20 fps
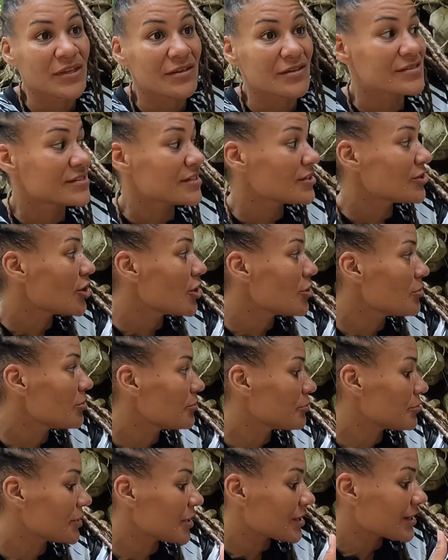you see now
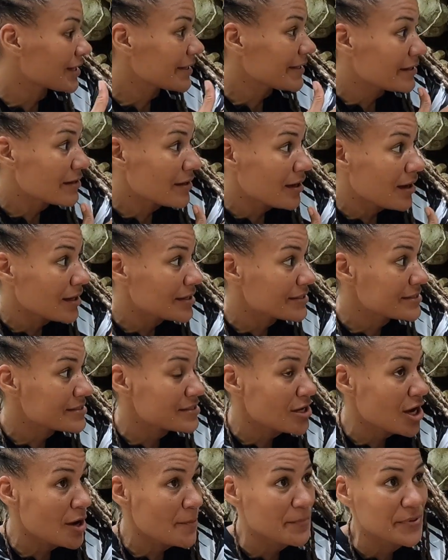we are cleaning all of
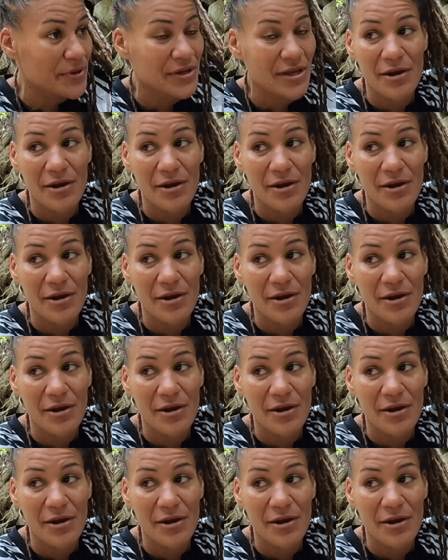this up